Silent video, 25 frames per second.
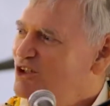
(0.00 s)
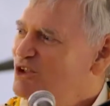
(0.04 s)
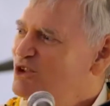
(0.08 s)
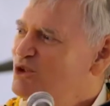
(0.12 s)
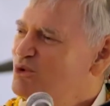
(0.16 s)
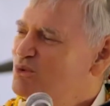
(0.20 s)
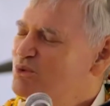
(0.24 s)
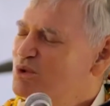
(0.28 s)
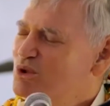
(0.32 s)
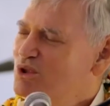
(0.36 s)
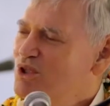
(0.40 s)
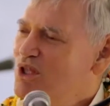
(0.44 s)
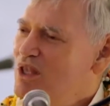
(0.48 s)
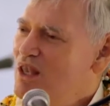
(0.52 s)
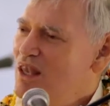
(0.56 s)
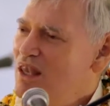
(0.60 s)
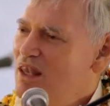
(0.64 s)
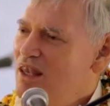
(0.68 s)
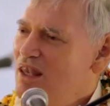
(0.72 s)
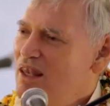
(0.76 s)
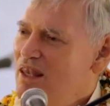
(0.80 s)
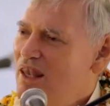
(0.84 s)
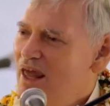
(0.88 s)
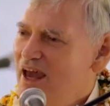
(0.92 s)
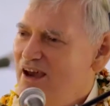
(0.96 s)
you will
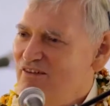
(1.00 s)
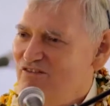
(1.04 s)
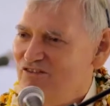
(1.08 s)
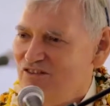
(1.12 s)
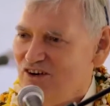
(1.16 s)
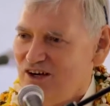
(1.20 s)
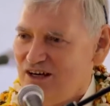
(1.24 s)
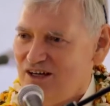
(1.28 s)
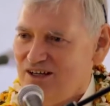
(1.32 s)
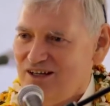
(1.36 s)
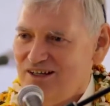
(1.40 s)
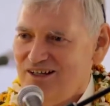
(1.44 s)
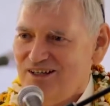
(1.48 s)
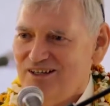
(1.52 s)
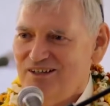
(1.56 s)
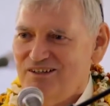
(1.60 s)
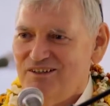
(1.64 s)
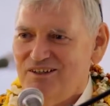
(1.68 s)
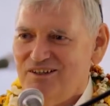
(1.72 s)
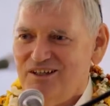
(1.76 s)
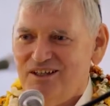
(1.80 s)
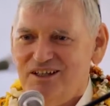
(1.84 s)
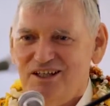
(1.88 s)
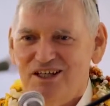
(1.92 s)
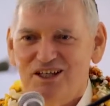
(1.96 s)
never
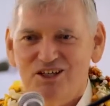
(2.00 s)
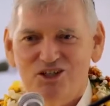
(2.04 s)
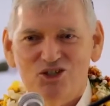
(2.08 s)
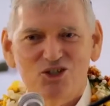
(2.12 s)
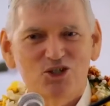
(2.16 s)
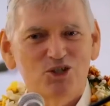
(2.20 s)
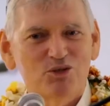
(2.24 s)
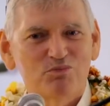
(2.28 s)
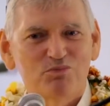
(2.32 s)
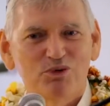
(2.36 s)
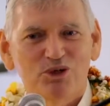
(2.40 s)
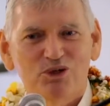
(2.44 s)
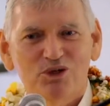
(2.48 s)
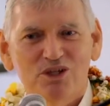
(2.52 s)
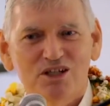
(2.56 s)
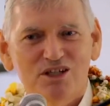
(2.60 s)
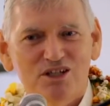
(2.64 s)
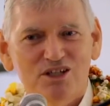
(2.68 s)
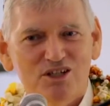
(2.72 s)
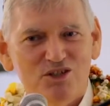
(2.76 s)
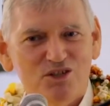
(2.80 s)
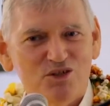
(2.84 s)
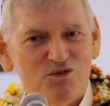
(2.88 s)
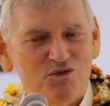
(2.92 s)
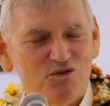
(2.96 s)

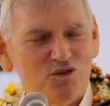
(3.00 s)
experience